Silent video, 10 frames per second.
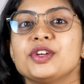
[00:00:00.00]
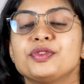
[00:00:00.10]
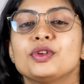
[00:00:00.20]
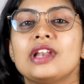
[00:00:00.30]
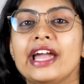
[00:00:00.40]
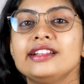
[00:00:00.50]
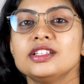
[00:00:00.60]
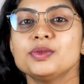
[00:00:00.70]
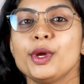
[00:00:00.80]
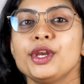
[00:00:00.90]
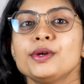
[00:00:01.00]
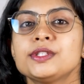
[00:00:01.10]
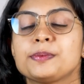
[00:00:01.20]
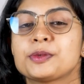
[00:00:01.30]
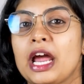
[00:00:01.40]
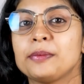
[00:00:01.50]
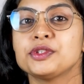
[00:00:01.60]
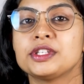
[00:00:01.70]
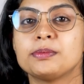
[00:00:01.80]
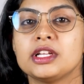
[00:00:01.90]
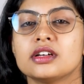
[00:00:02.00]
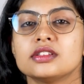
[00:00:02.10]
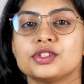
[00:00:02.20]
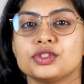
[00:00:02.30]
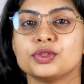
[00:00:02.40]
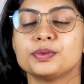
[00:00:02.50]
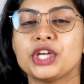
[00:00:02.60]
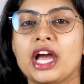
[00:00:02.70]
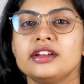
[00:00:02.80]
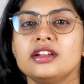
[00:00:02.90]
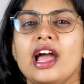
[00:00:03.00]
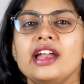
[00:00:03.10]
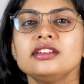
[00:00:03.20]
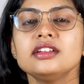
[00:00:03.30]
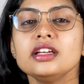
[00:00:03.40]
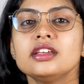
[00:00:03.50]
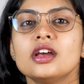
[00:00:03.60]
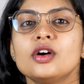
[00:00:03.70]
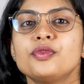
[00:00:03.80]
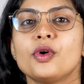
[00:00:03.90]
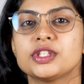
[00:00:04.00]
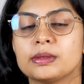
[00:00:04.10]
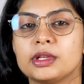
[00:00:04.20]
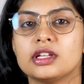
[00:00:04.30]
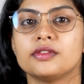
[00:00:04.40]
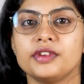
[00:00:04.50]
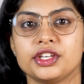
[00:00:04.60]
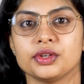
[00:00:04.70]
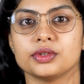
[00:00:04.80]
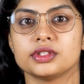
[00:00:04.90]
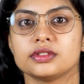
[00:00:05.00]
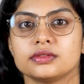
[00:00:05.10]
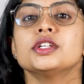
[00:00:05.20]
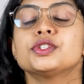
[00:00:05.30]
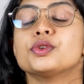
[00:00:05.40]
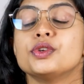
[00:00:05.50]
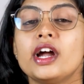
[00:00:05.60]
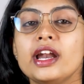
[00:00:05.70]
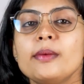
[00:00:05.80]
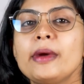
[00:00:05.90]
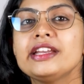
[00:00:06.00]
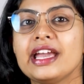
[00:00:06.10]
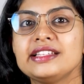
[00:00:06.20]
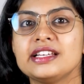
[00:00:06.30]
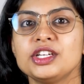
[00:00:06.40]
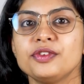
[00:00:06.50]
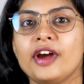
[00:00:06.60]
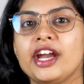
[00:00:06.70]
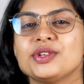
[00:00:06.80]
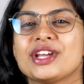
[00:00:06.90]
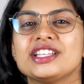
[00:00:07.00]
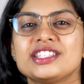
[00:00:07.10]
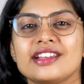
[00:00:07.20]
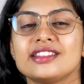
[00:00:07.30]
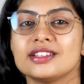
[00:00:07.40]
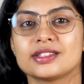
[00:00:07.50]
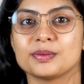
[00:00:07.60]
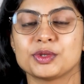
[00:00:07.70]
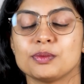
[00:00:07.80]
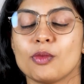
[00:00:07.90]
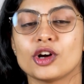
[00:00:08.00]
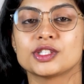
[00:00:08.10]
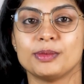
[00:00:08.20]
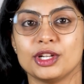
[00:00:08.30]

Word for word: if you like this video, subscribe to Simplilearn's YouTube channel and click here for similar videos. To nerd up and get certified, you can check the description box